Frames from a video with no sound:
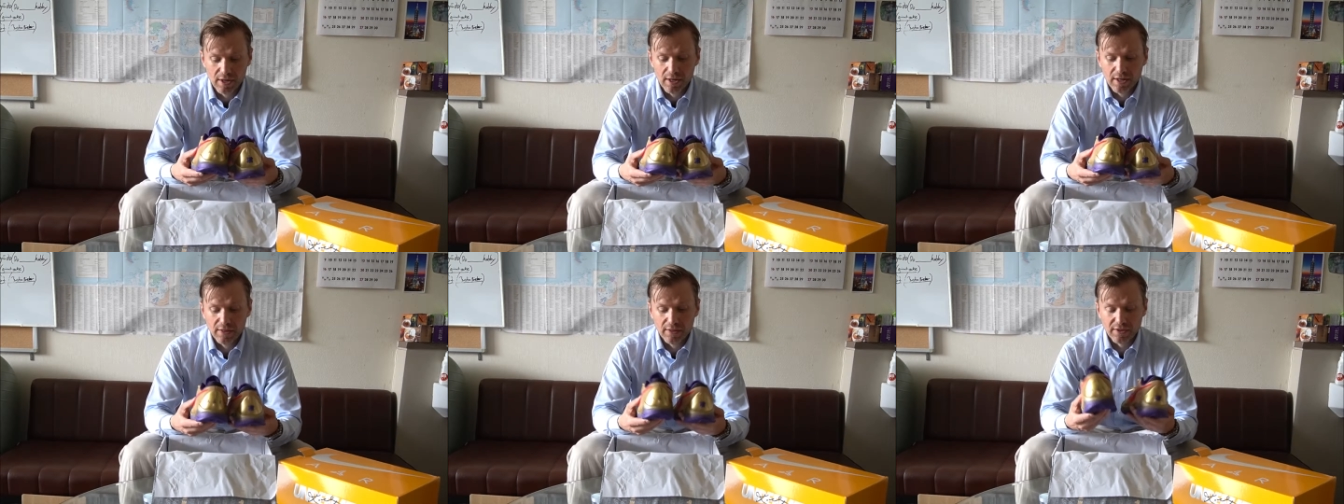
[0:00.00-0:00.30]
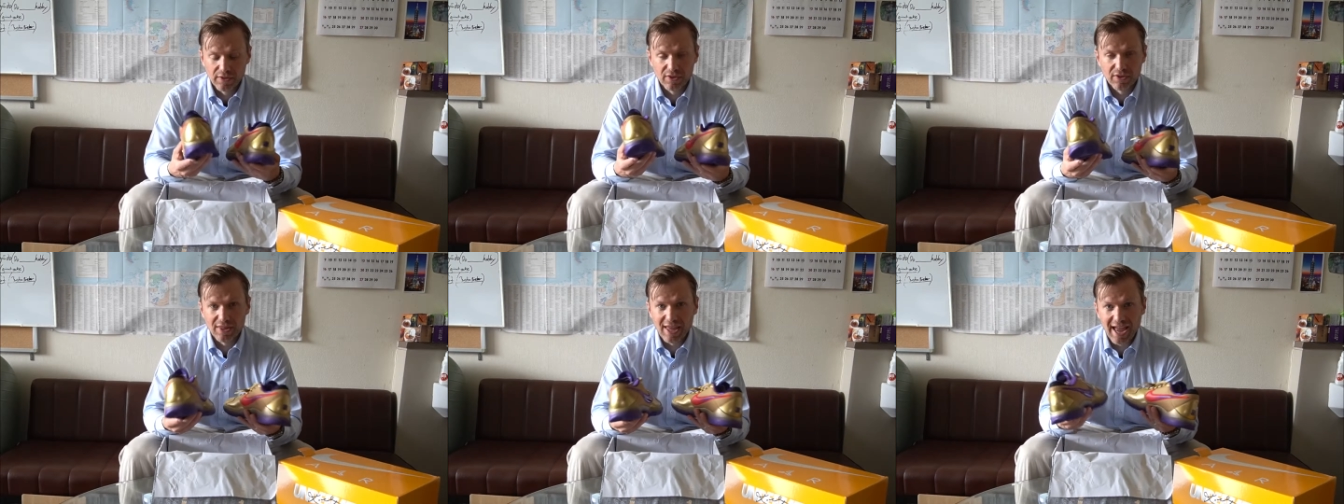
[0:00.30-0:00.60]

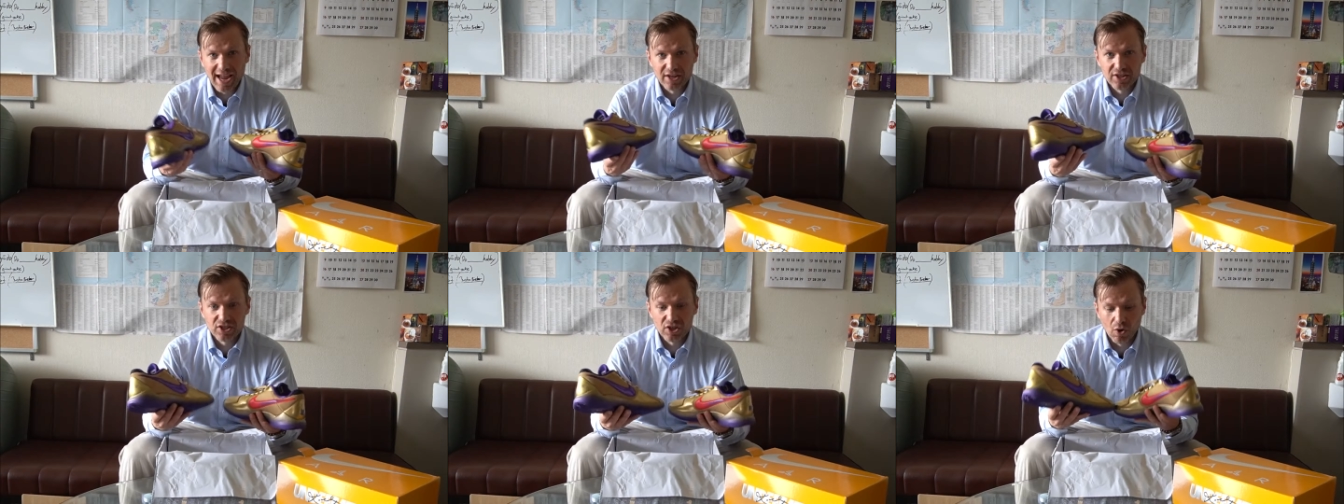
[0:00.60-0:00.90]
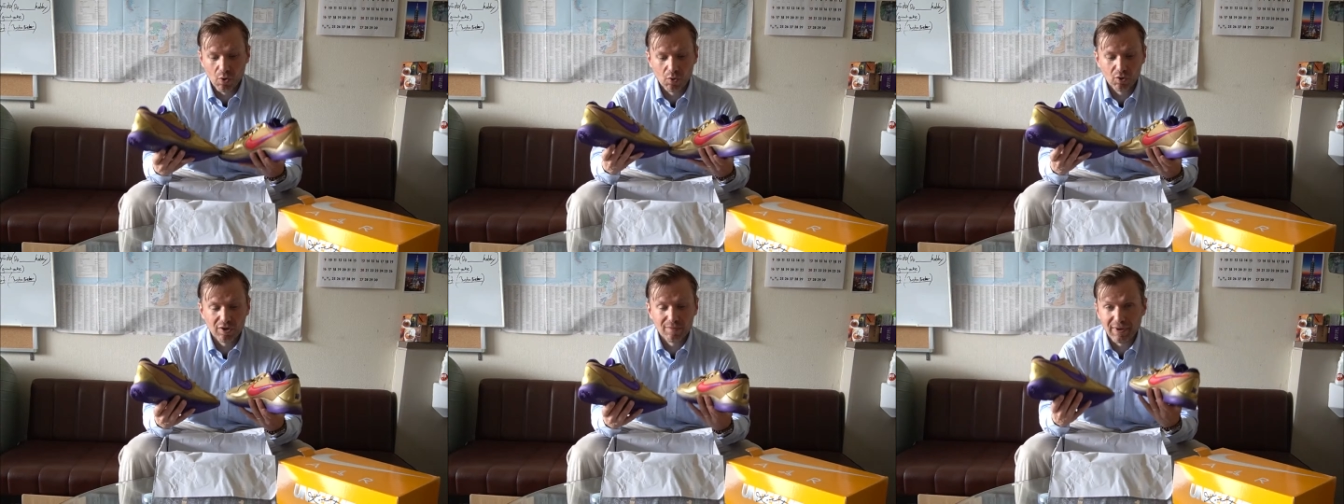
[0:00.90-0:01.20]
This is actually
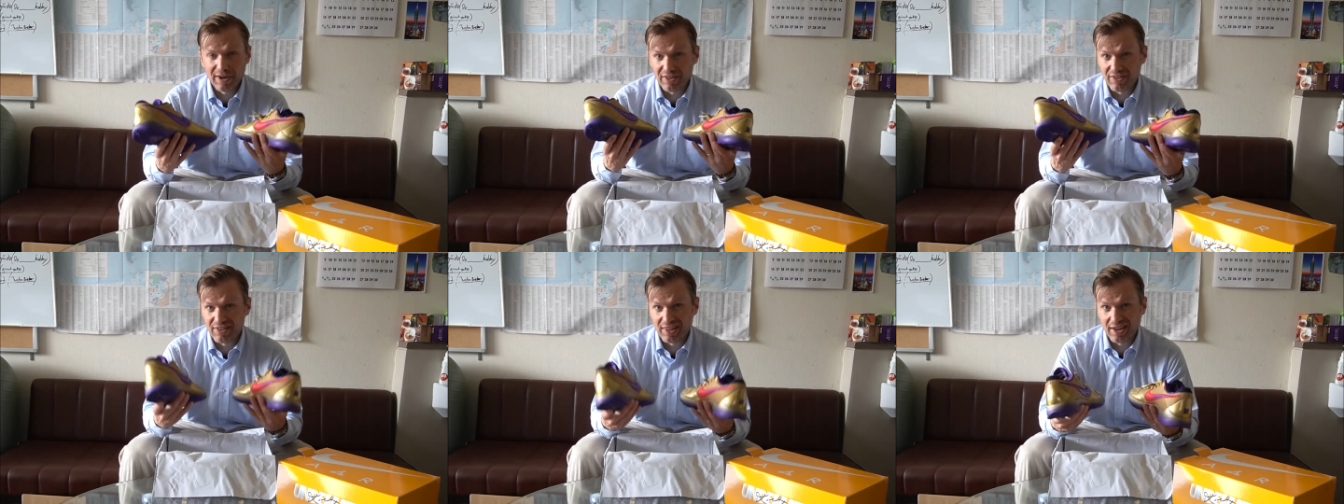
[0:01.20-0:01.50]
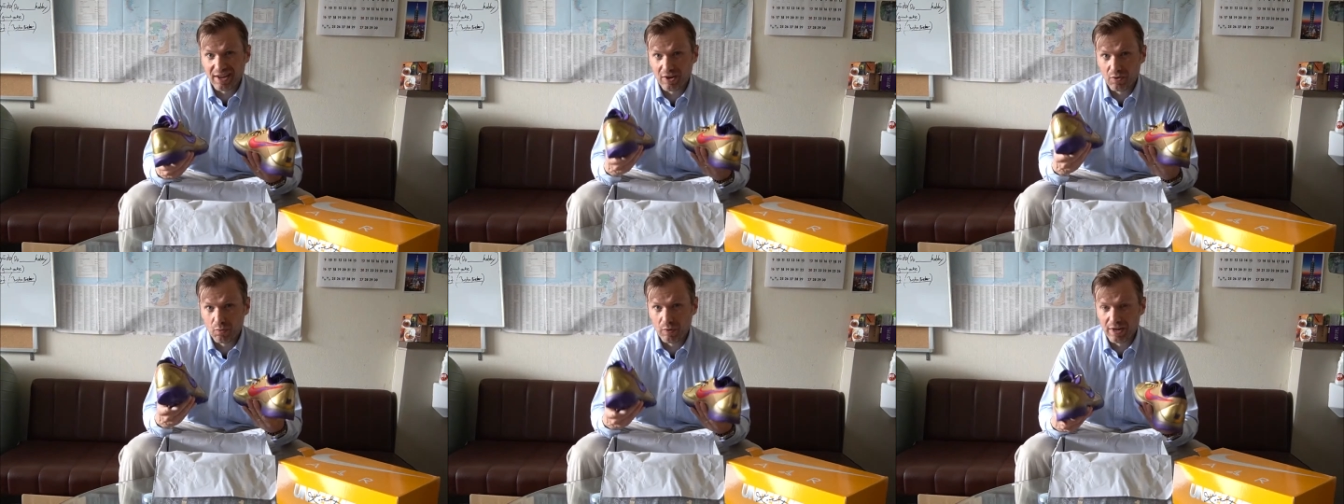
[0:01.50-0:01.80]
only my
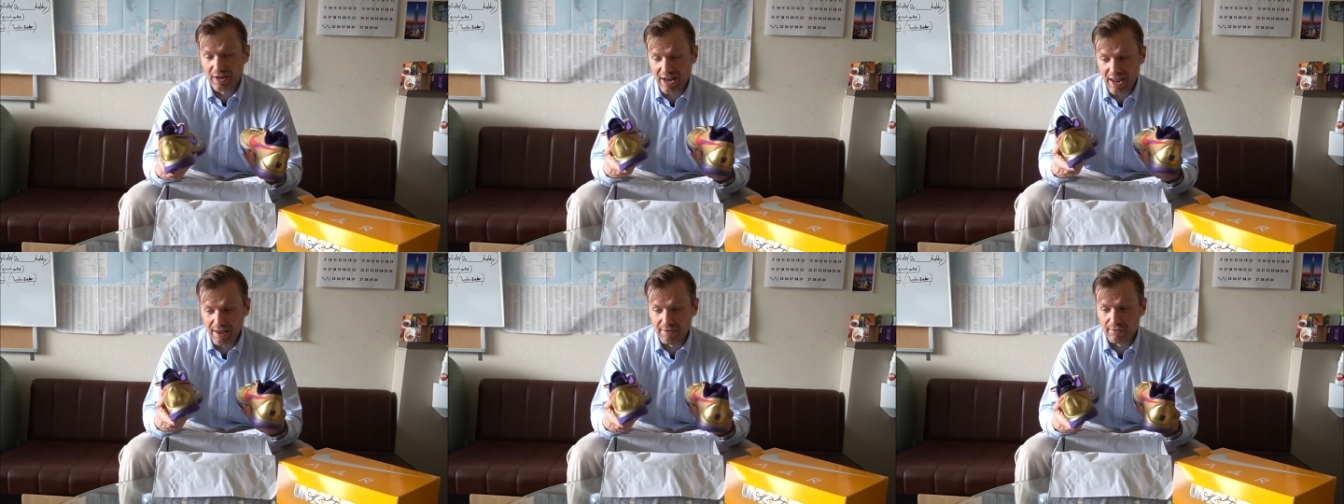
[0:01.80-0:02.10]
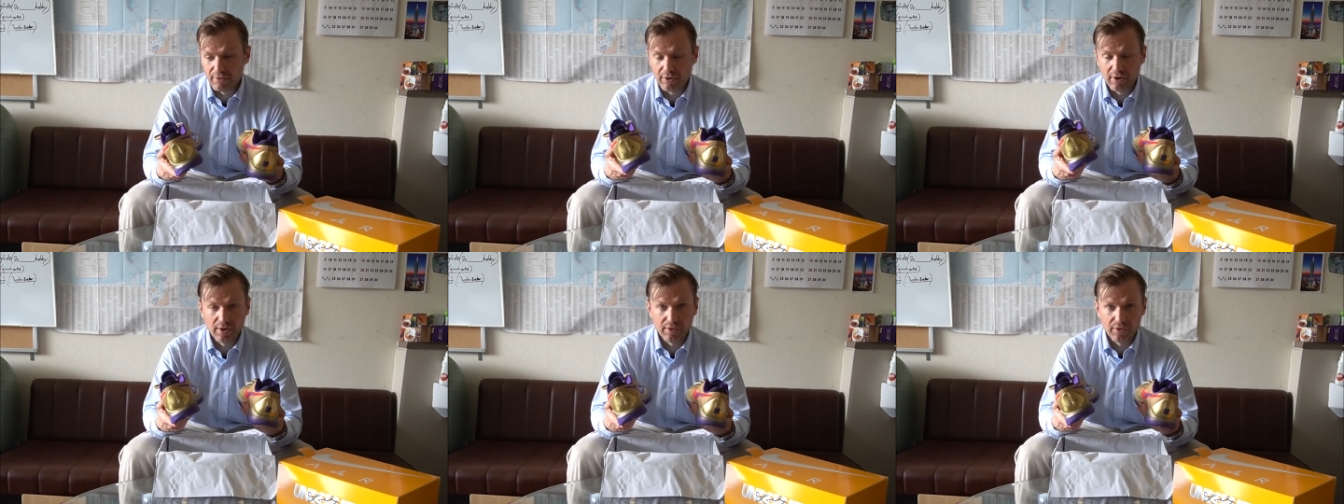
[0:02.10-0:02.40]
second win
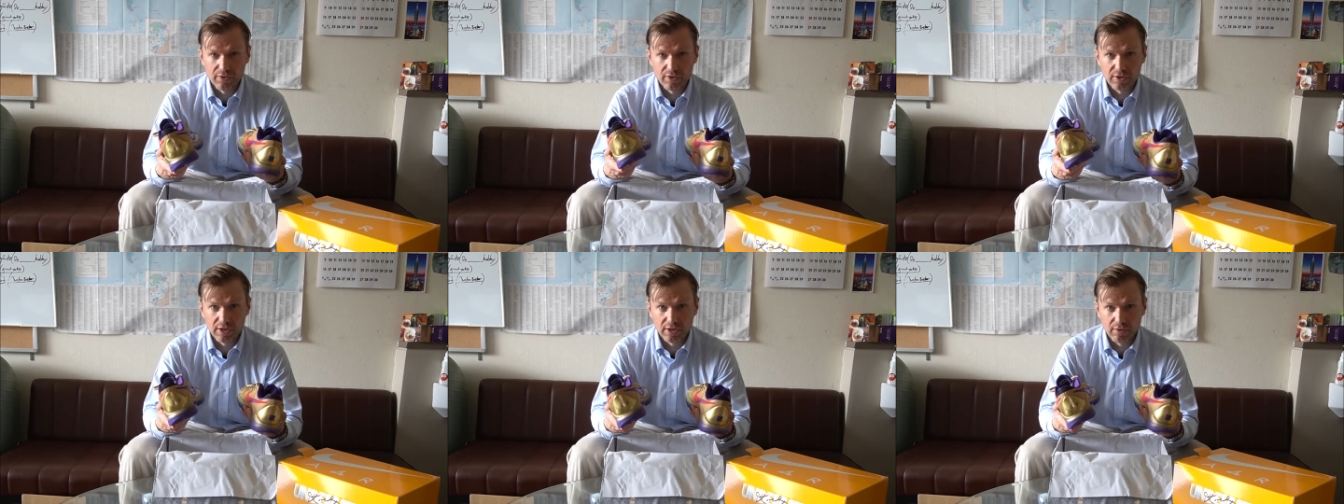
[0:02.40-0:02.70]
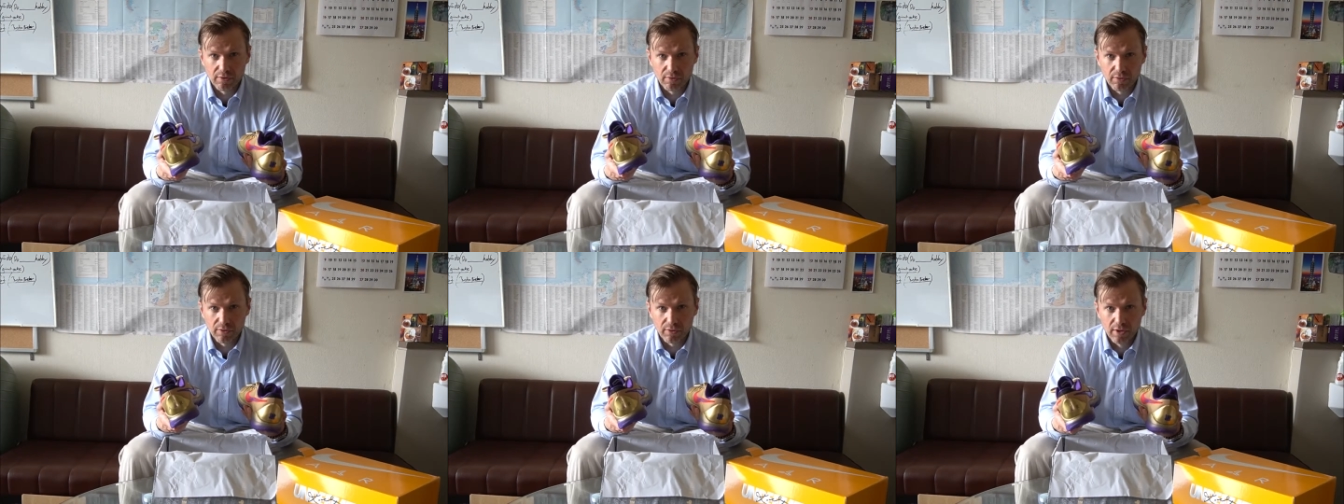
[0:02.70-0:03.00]
ever on
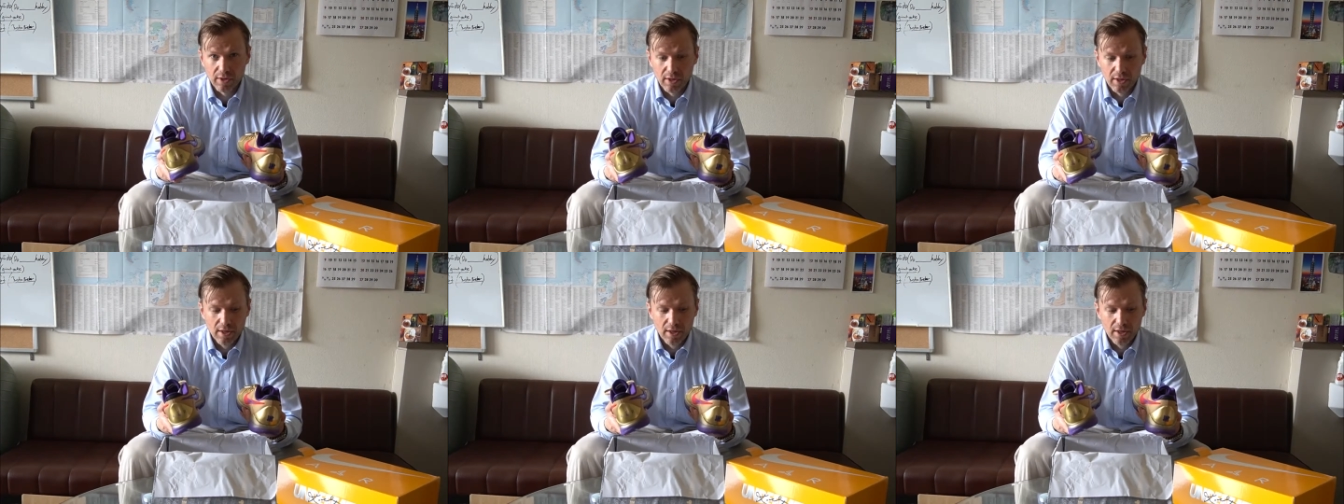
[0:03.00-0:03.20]
SNKRS.